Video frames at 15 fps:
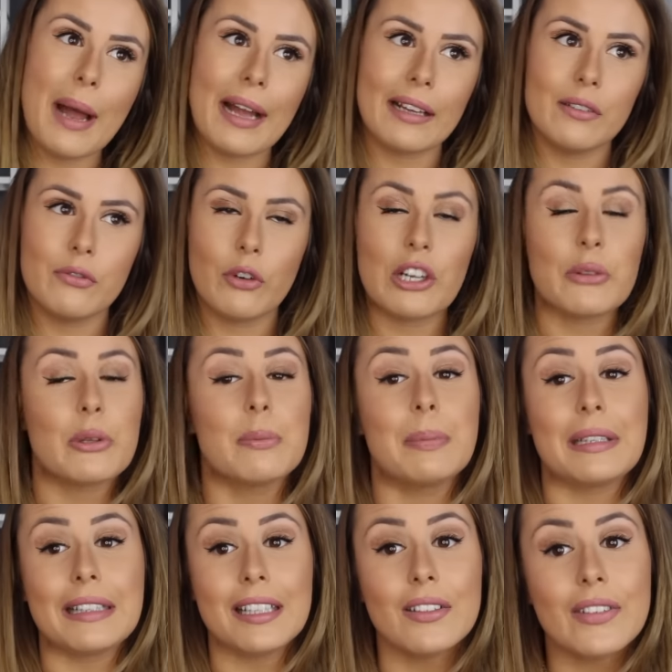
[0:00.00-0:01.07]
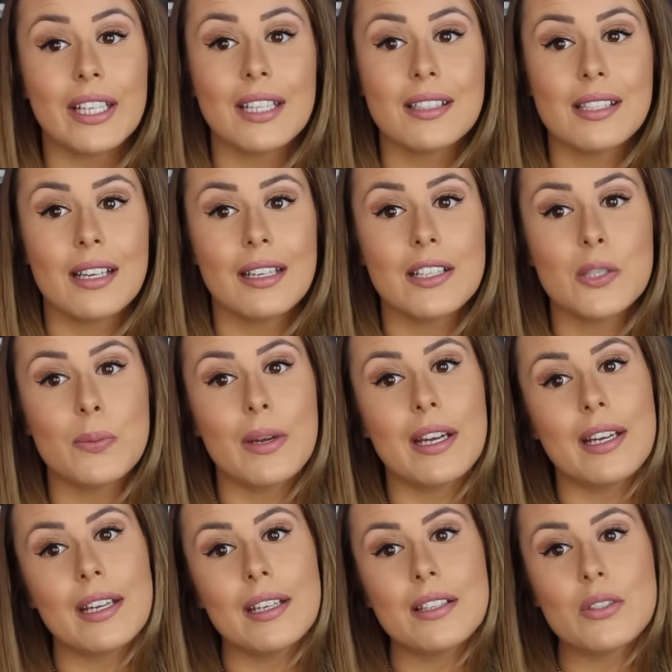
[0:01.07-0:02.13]
back and forth with believing in setting
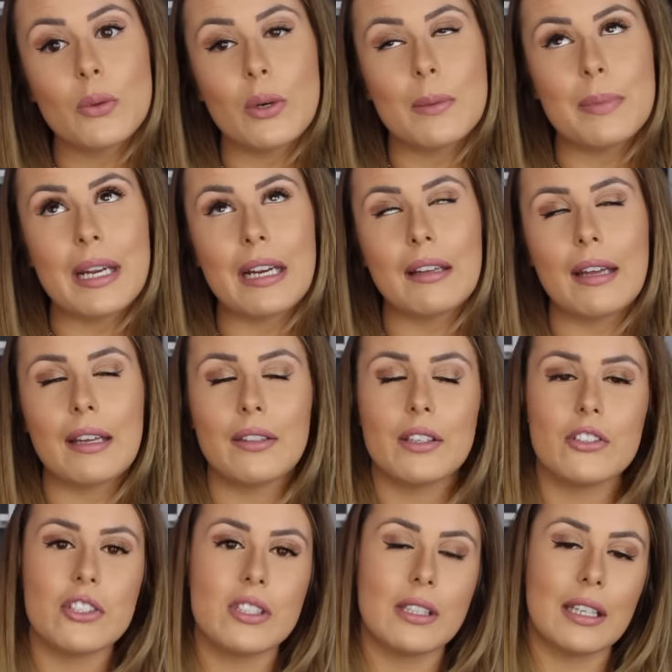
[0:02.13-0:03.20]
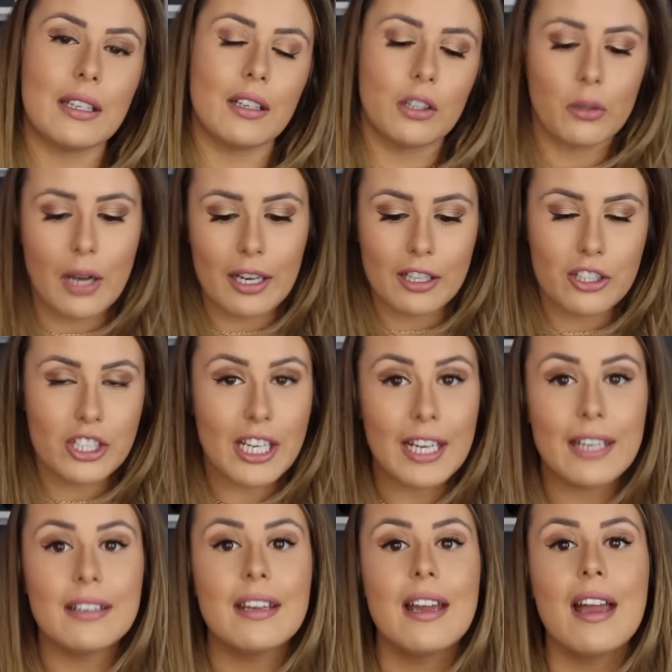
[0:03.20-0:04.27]
sprays or being like they're just like a crock of shit
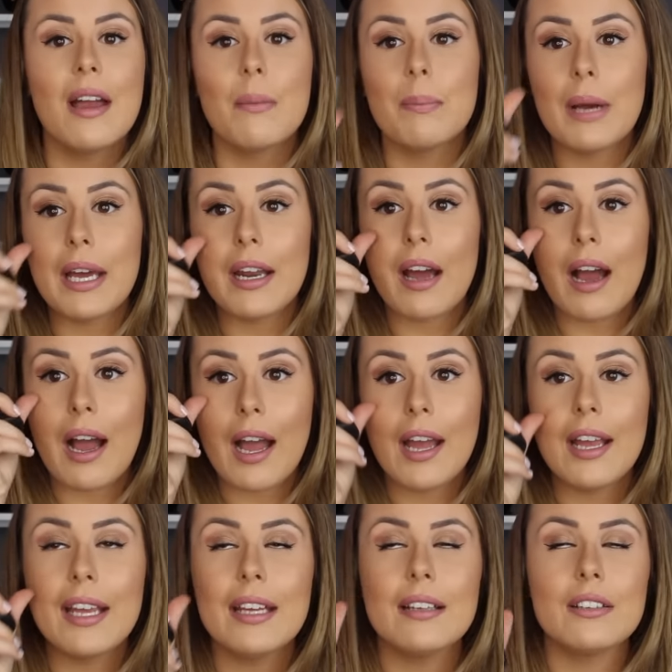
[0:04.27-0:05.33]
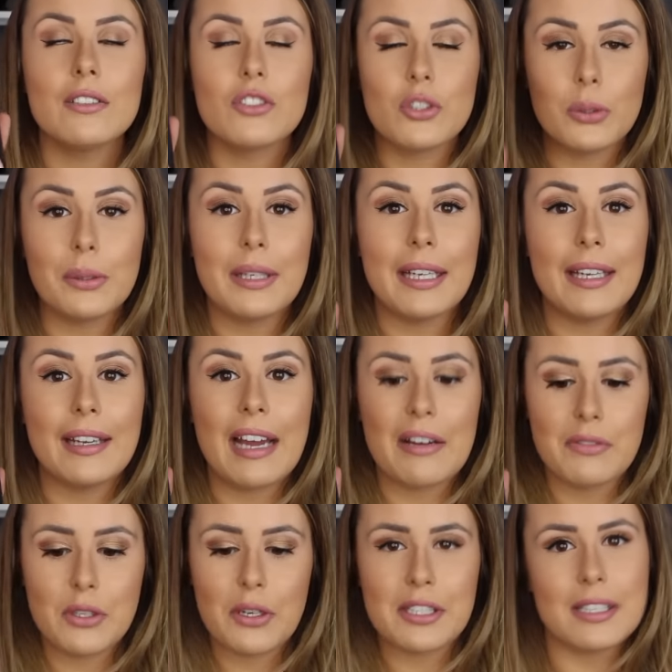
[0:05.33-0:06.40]
but I truly
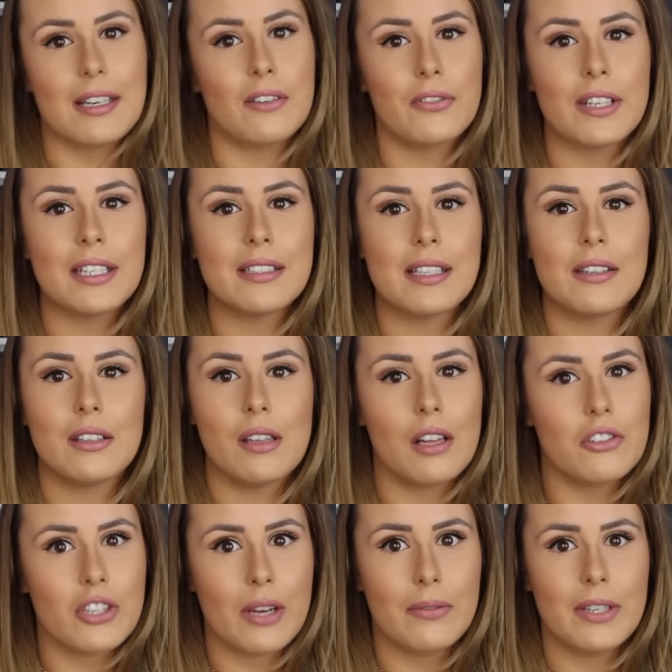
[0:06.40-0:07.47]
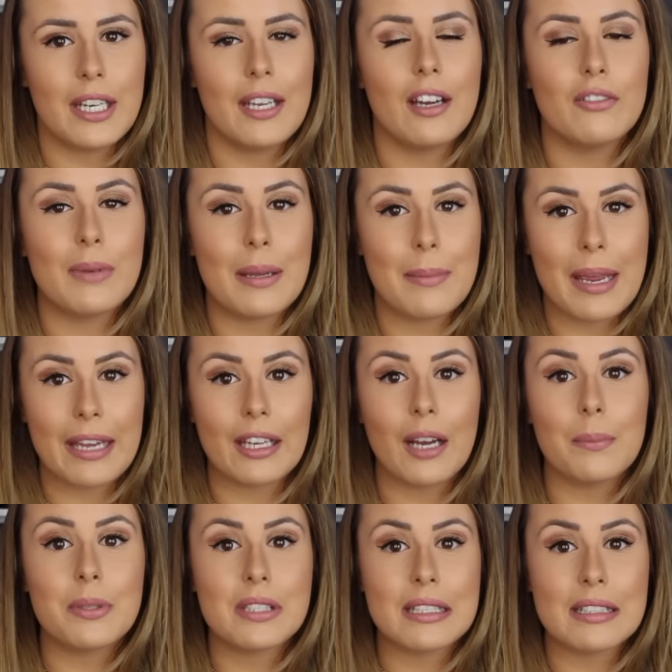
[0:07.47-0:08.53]
have noticed a difference in the longevity of my
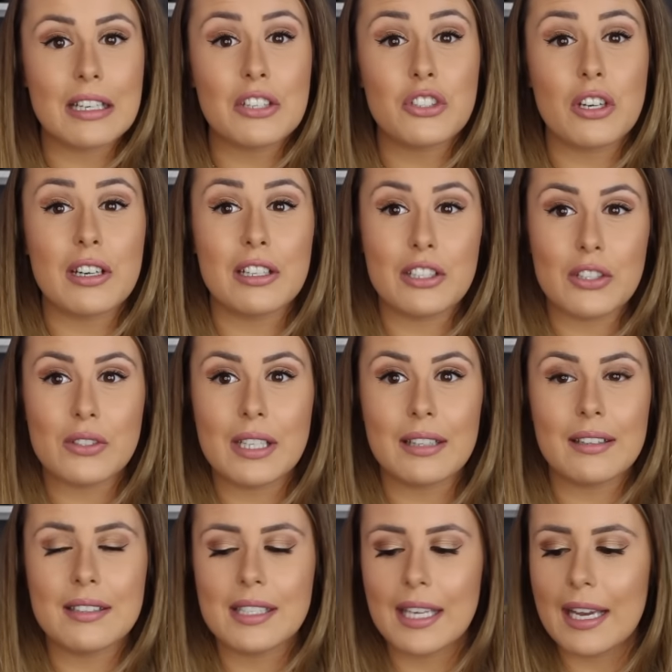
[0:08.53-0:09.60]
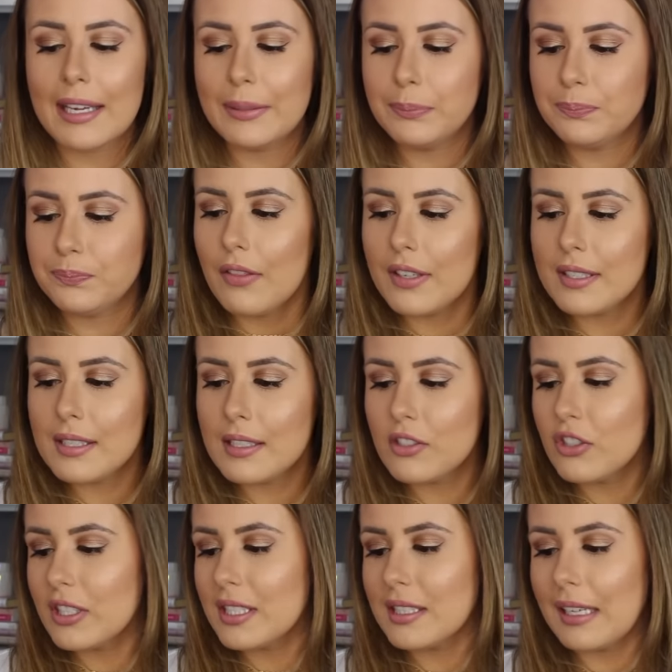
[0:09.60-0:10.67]
makeup since I started using this again. This
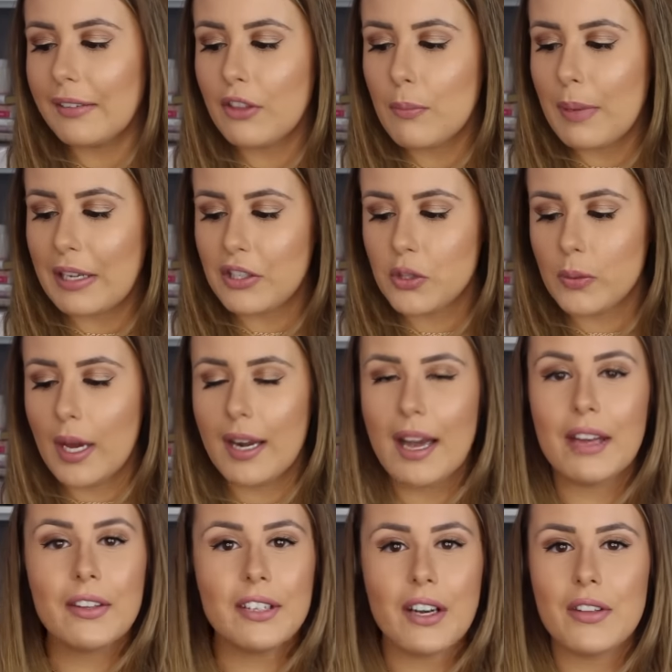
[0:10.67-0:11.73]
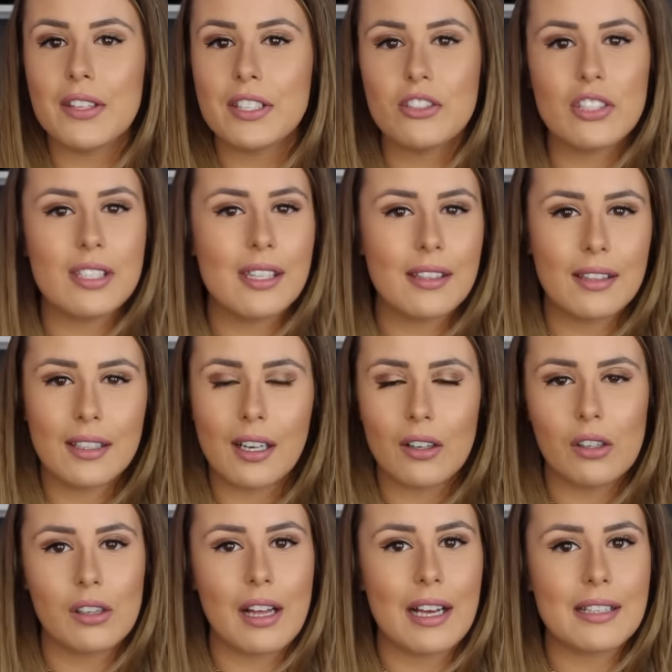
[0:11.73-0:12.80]
is just like the best one. I don't know, this is just like the
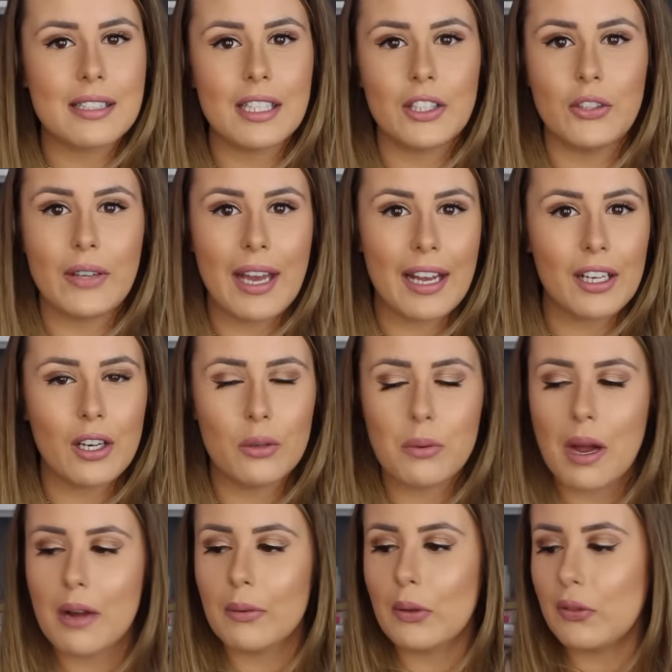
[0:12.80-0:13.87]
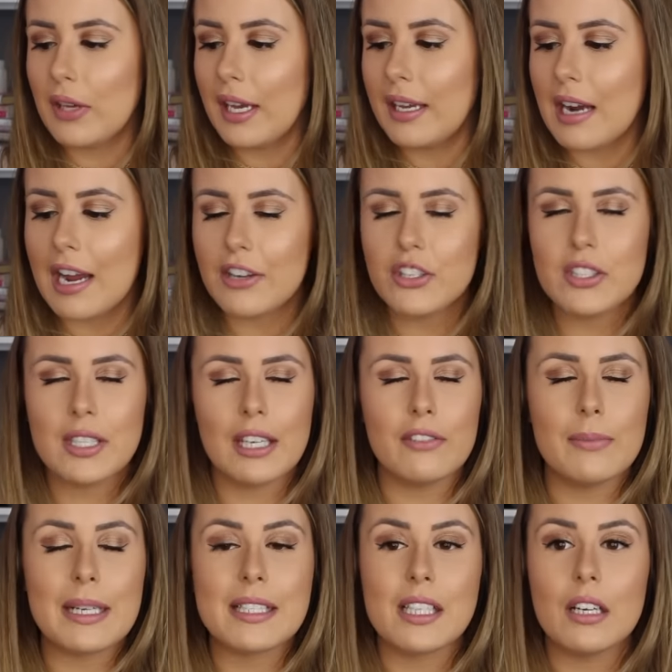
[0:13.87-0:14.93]
cult classic. You can't go wrong with with it. I just
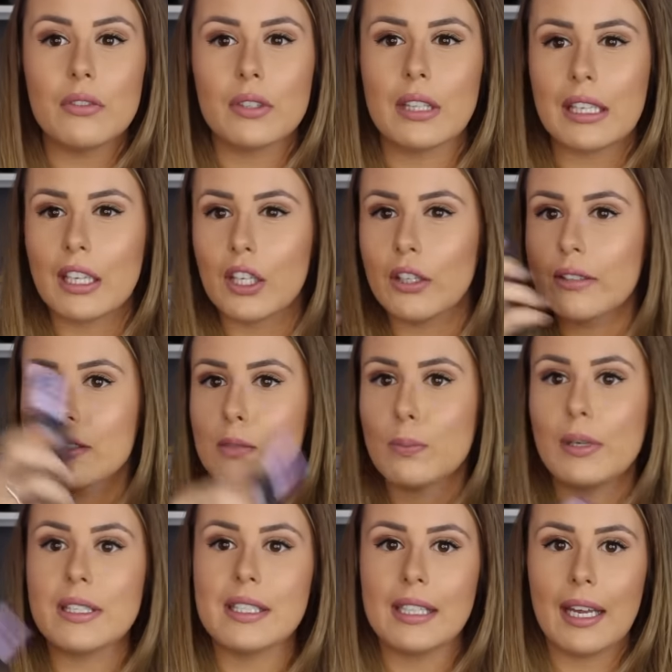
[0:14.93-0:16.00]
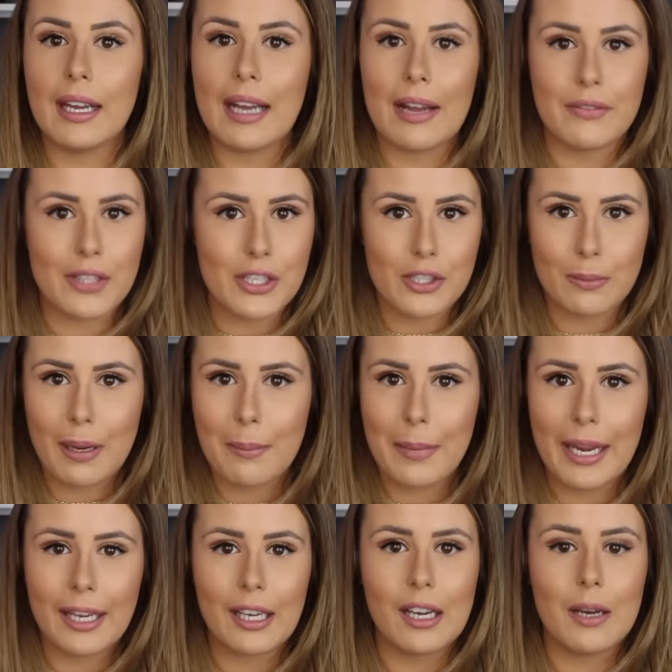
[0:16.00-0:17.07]
give myself like a good spritzing after I do my
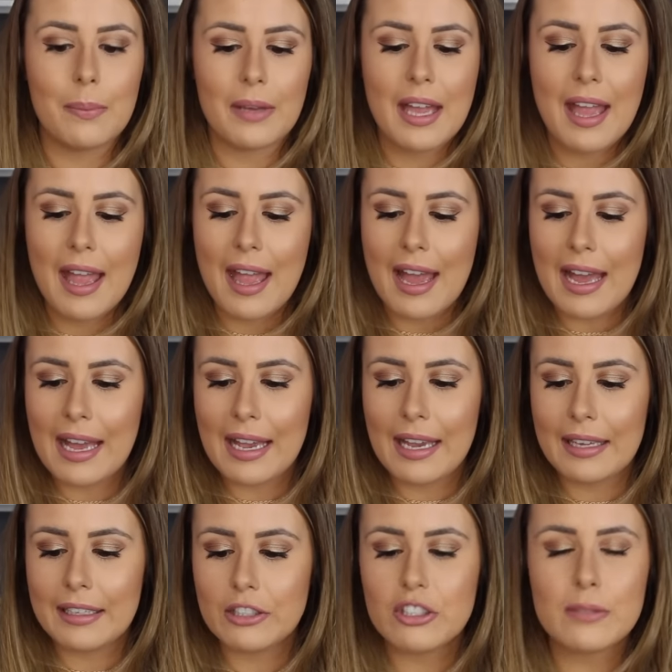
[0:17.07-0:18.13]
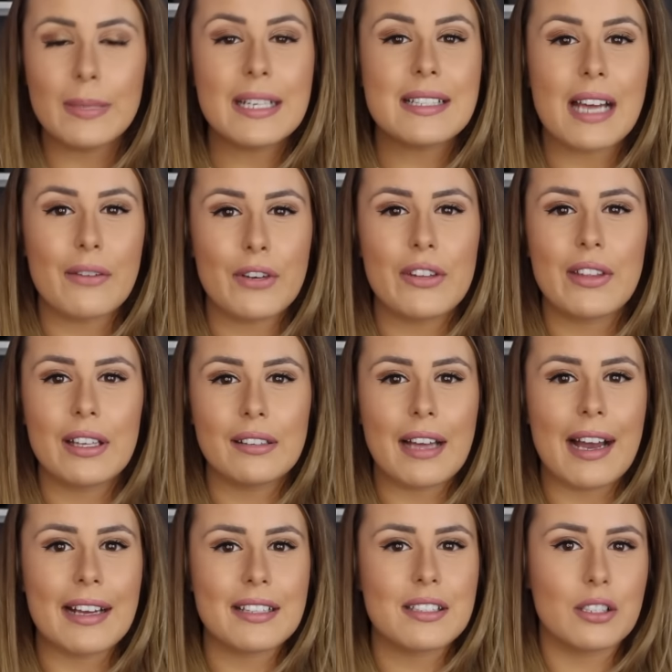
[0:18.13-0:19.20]
makeup and it just makes everything
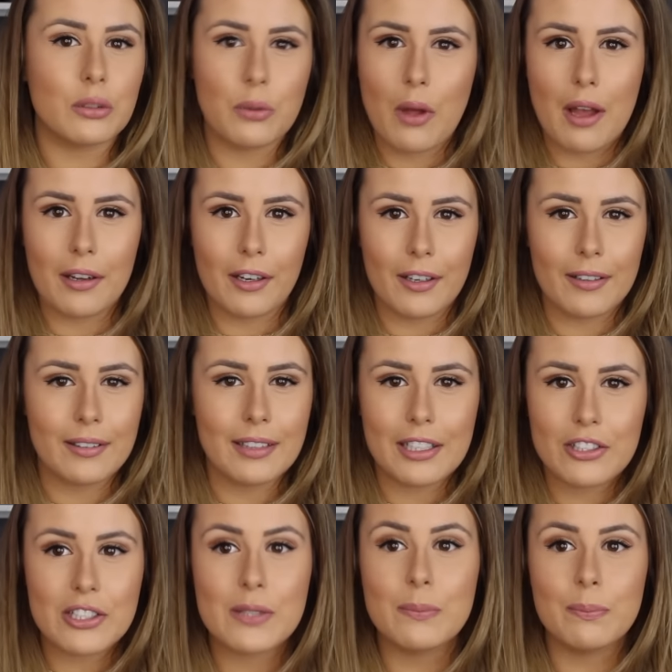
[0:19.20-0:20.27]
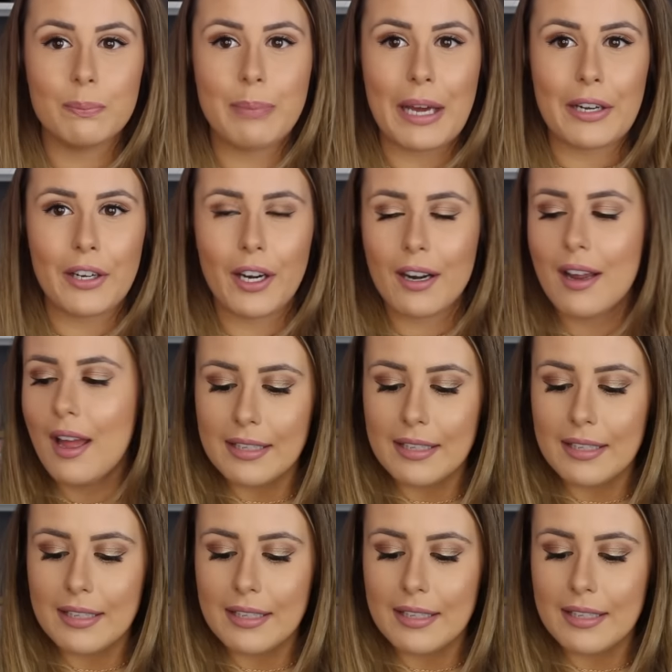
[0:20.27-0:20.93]
last longer. It's just better.